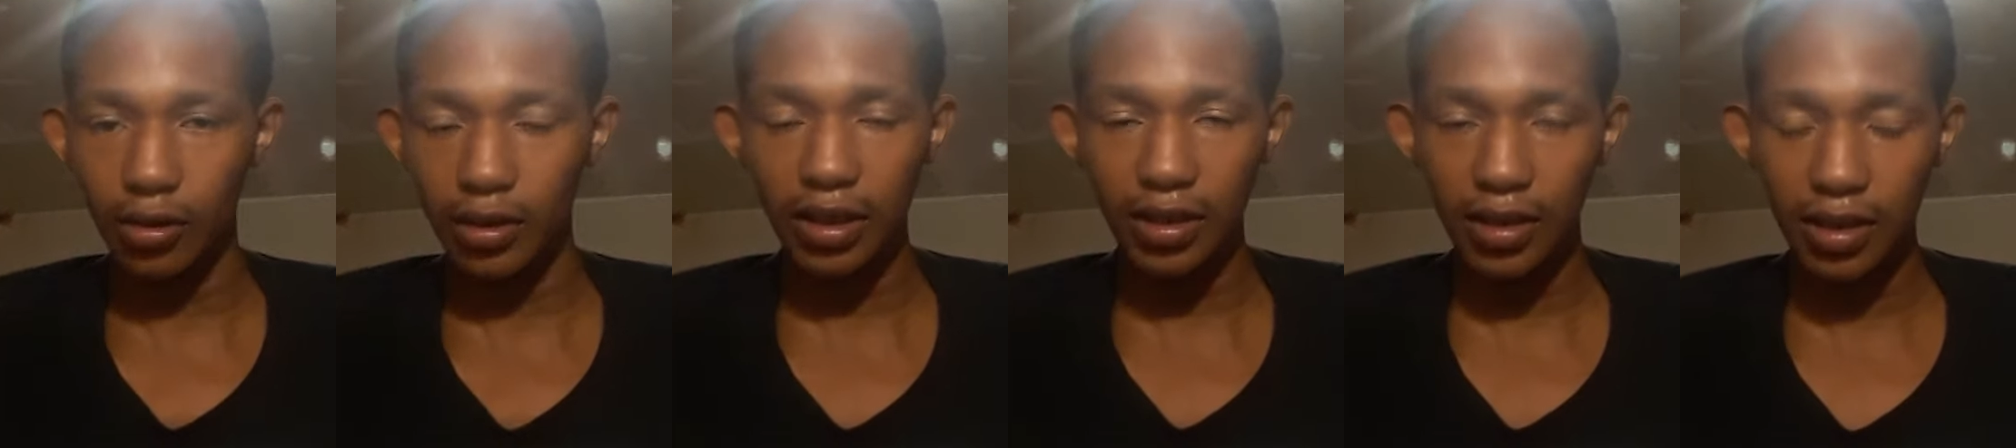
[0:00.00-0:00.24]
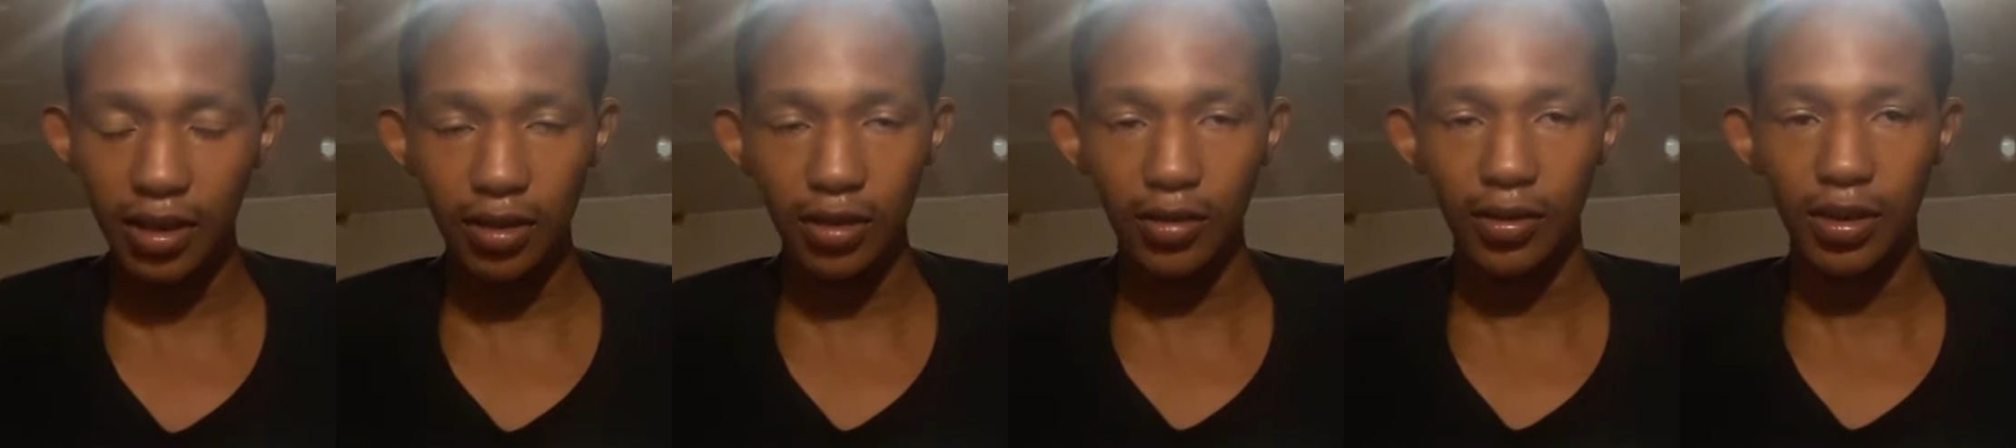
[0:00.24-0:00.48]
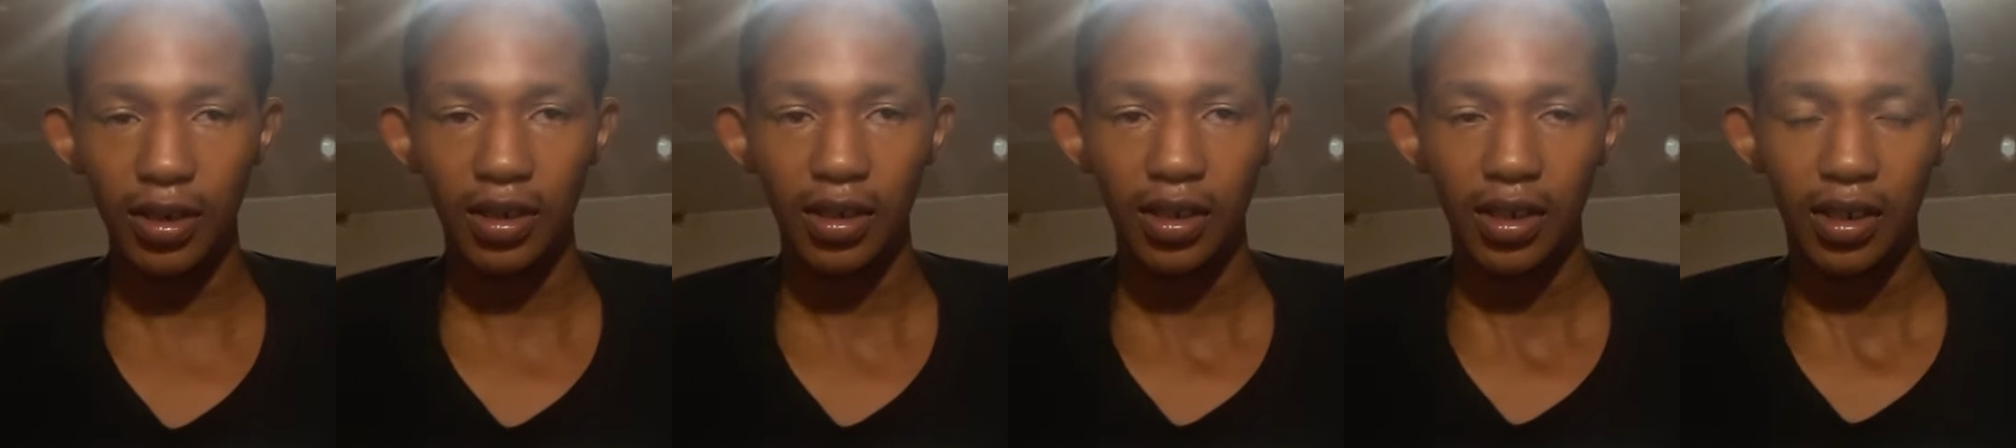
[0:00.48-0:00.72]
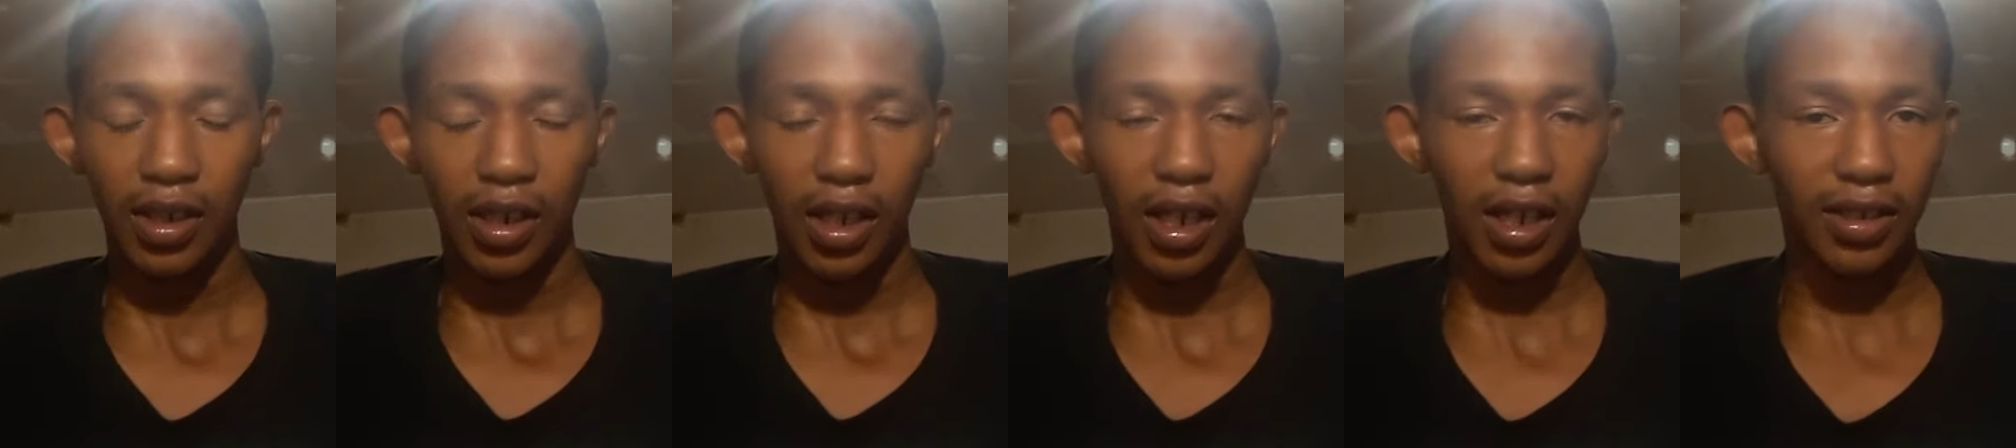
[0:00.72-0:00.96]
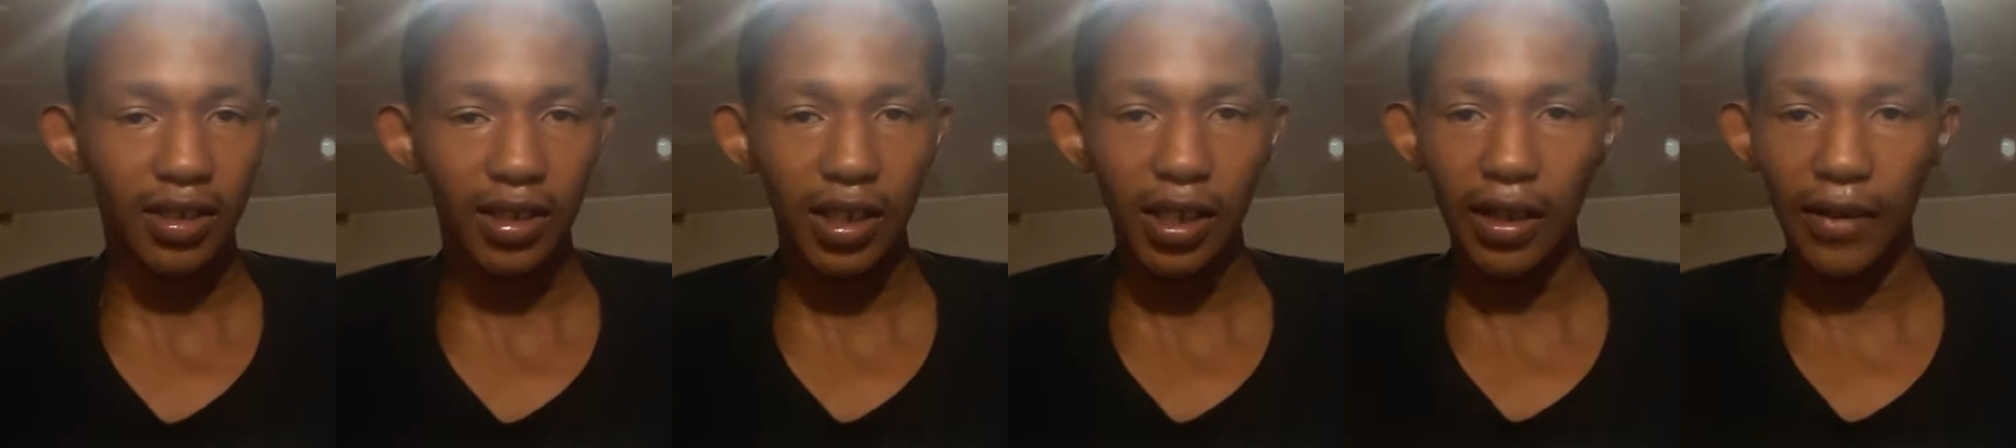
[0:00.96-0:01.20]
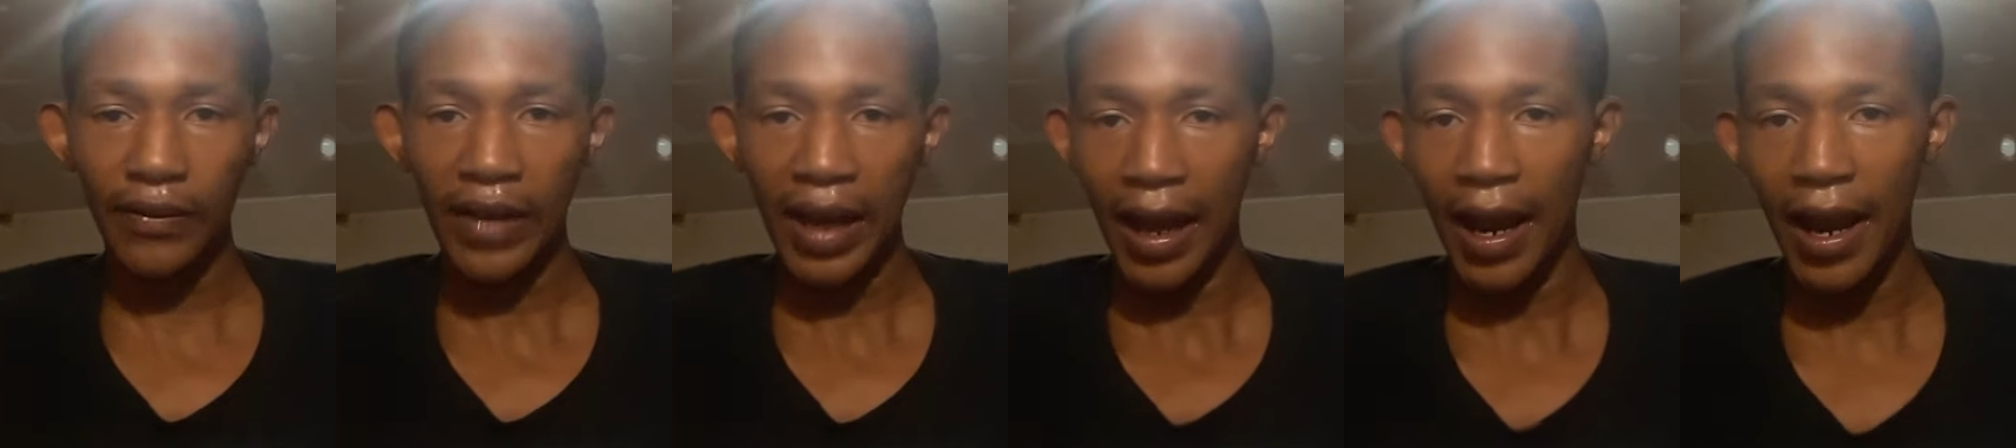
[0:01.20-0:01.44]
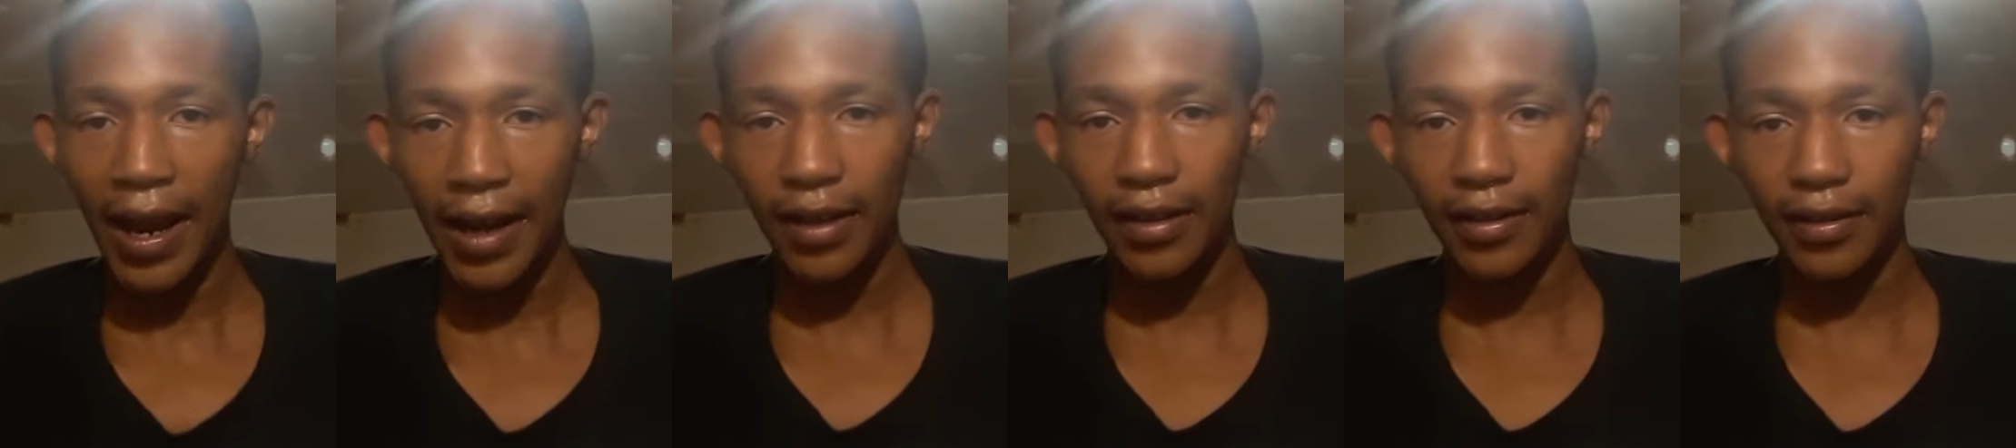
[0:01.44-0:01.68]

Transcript: Instead of hating on you,